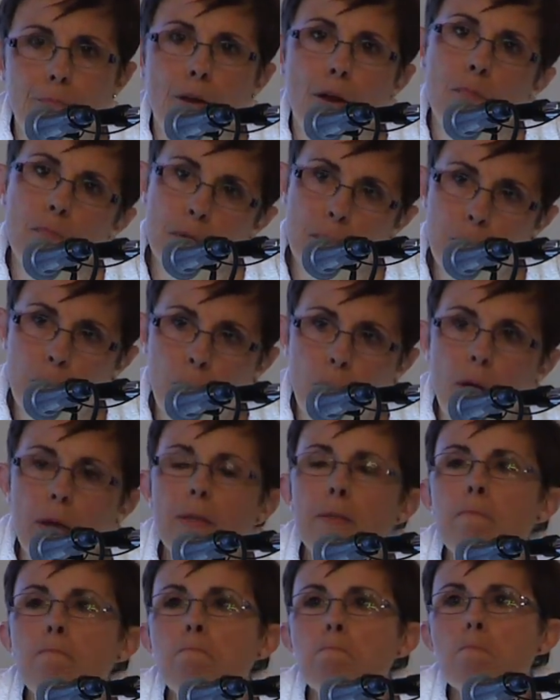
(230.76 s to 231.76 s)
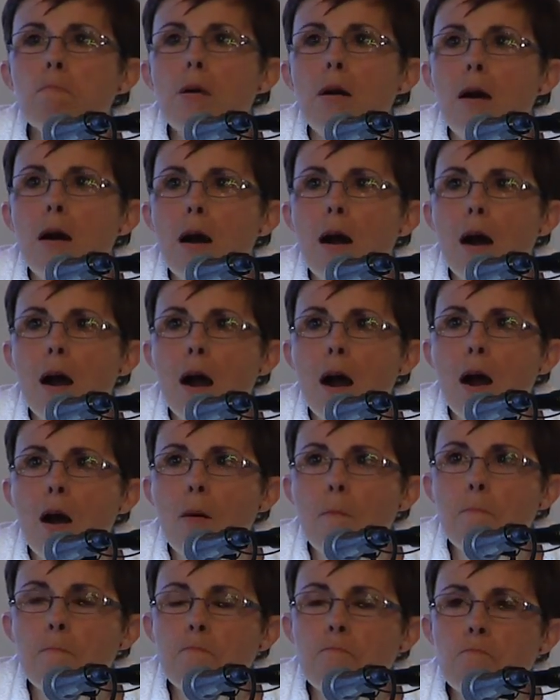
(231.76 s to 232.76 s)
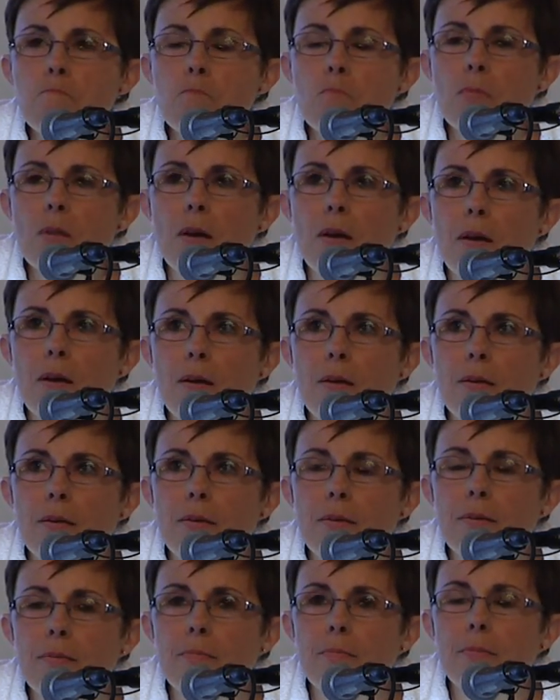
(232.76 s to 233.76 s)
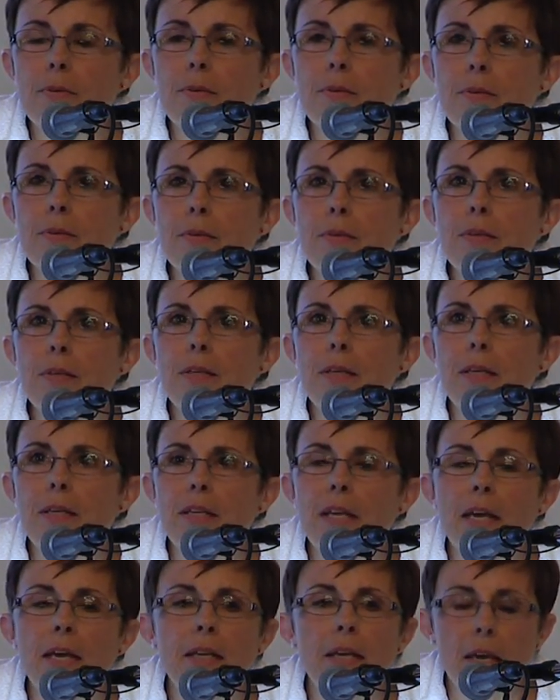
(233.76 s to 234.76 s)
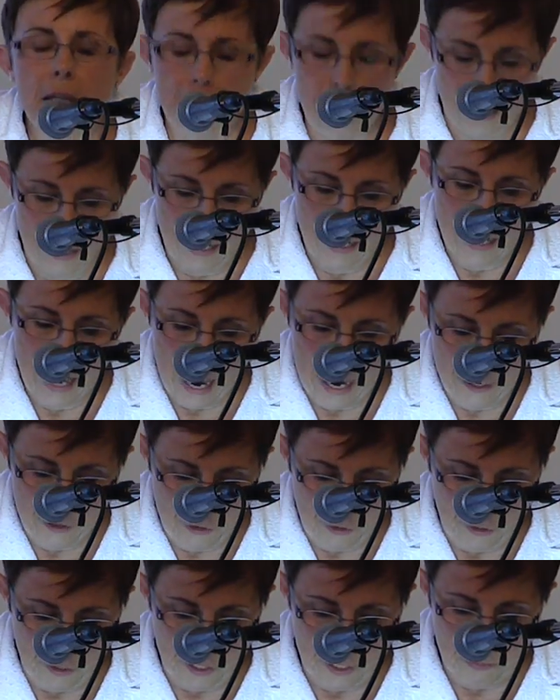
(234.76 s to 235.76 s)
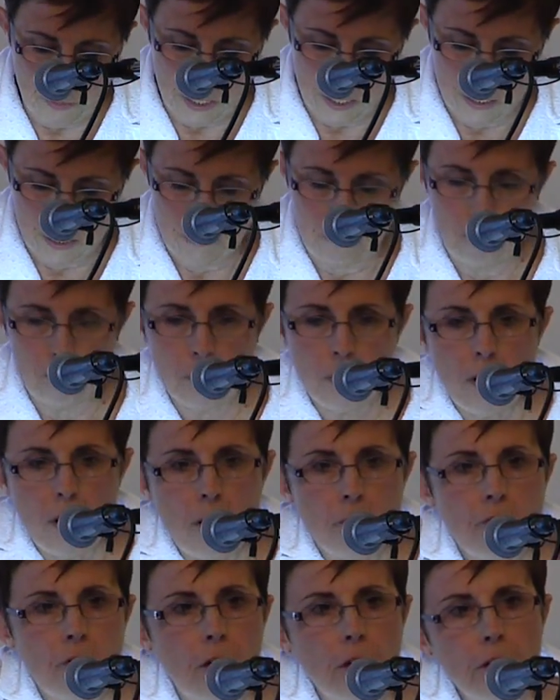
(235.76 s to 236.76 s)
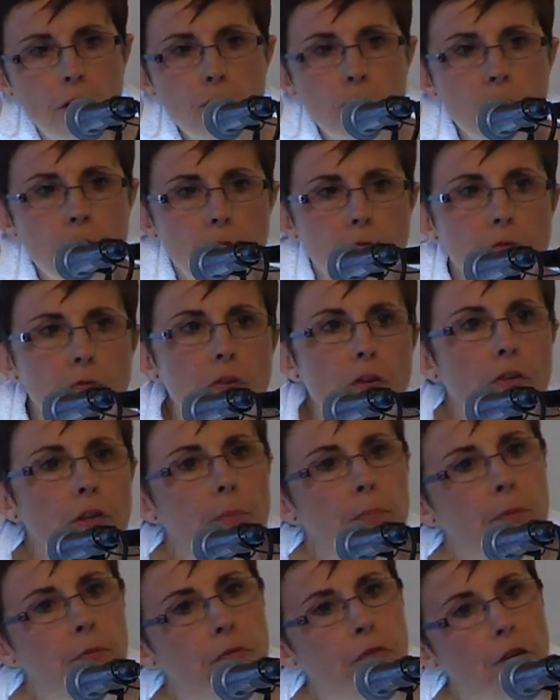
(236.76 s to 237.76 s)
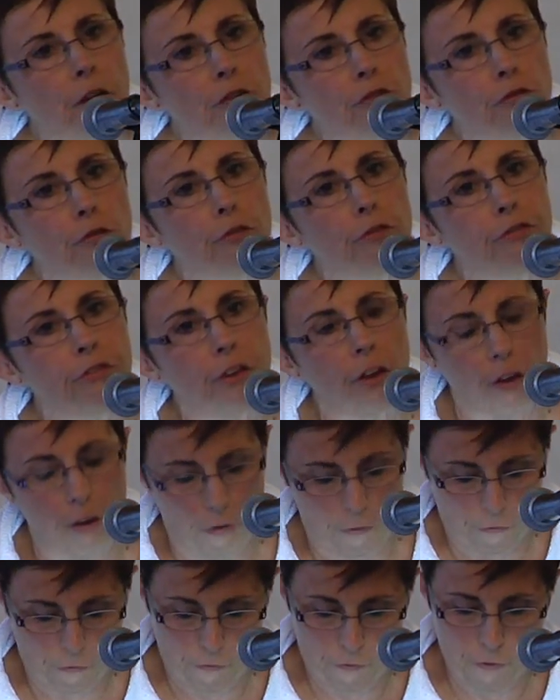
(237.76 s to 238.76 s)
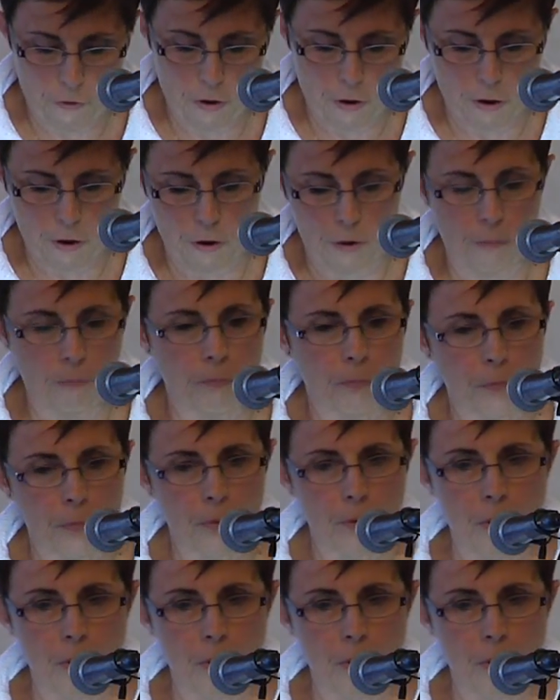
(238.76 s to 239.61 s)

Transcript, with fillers: I'm being polite. Um, a, a, and, and, and, and add to the debate. Finally, we have very professional staff. Um,